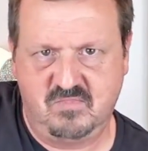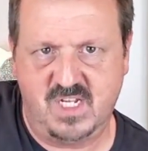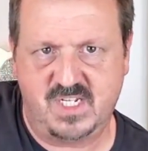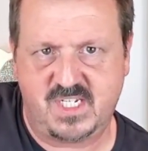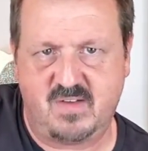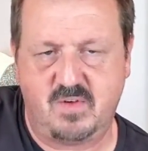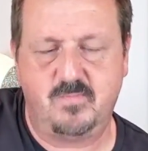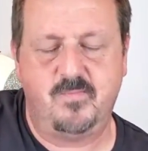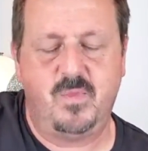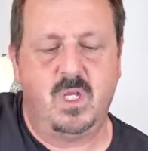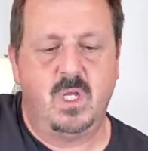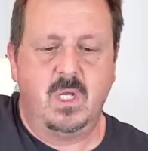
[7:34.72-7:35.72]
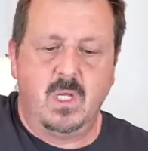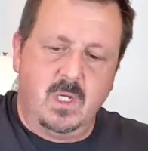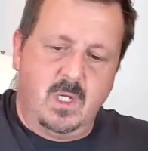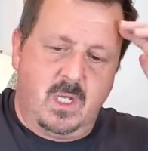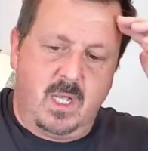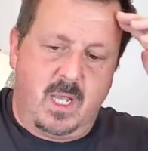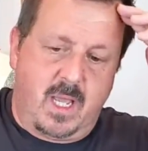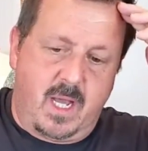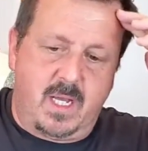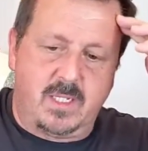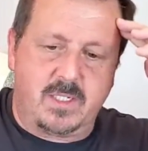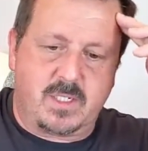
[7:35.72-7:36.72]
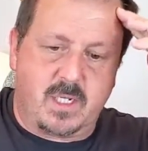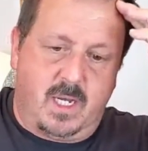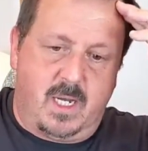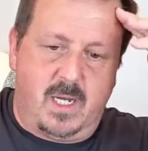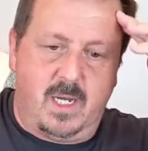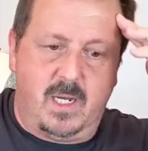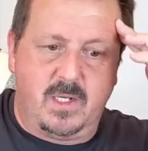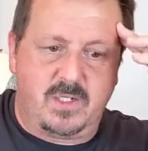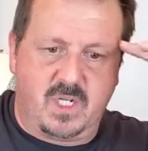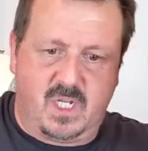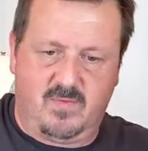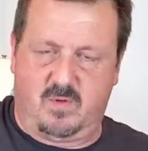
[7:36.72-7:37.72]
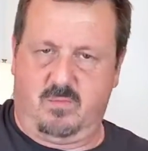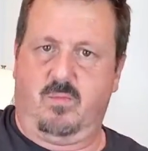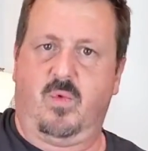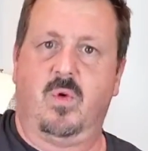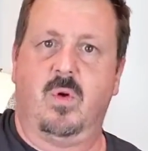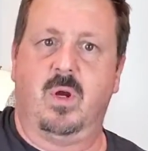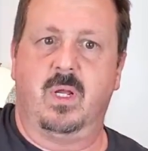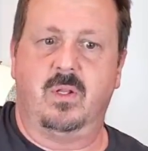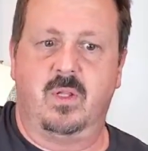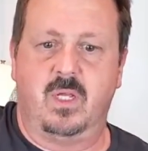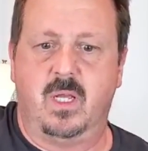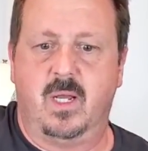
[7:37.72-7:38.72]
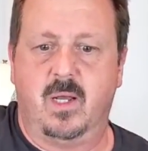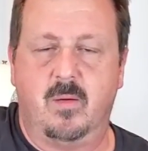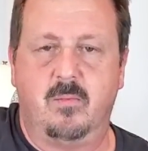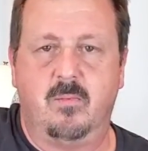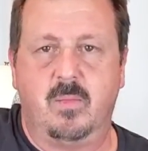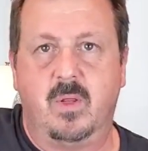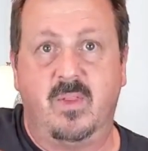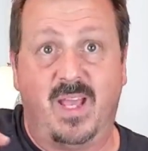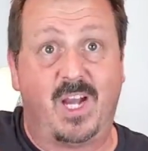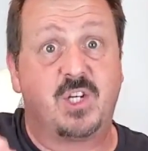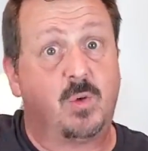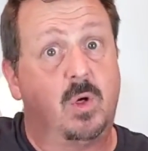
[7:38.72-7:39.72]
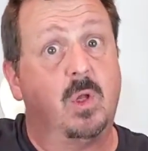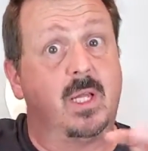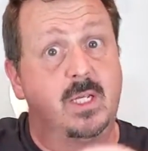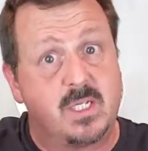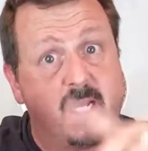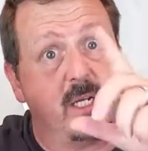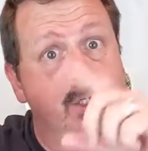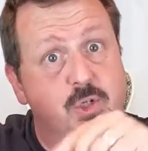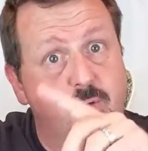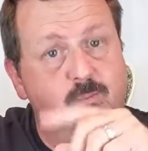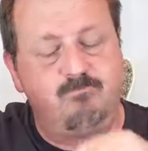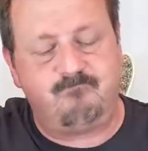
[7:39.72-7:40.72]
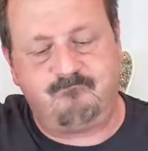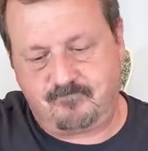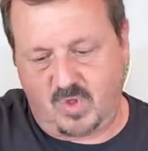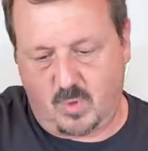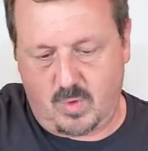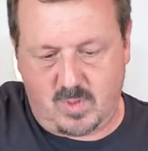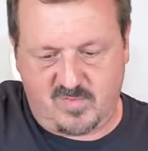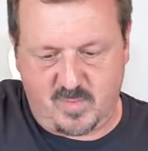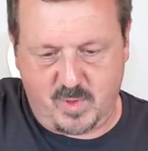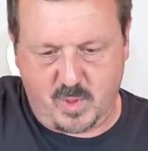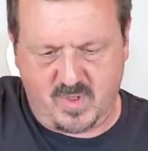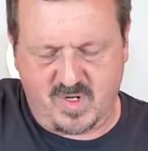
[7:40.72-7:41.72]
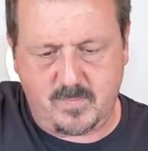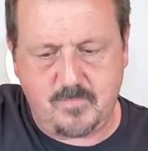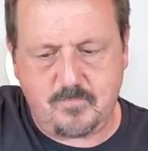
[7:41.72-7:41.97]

E7, and to give it more in the actual Auld Lang Syne tune that we're all familiar with.